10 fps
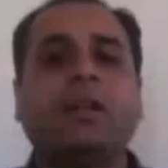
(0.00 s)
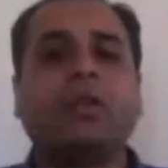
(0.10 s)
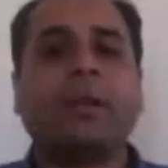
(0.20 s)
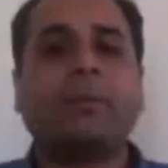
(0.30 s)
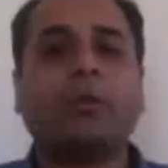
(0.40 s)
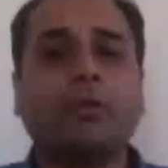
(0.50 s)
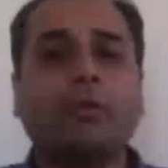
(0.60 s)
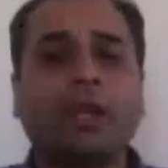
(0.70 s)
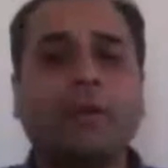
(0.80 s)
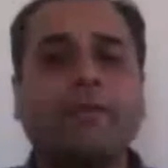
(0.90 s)
So I put
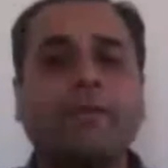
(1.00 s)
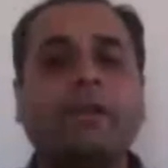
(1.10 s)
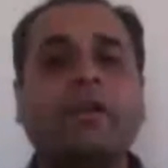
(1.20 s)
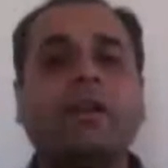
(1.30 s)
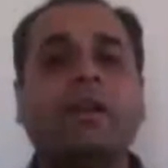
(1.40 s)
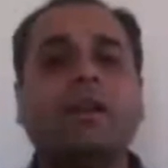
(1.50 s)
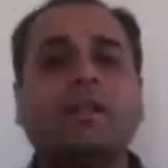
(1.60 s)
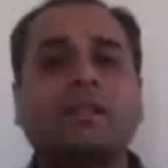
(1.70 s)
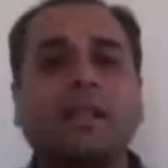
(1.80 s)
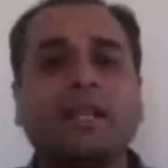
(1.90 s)
over here fear
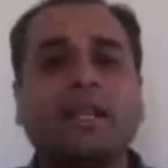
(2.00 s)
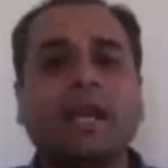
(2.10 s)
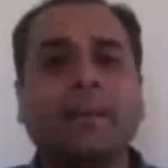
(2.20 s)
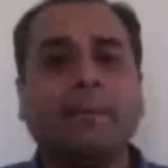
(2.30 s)
3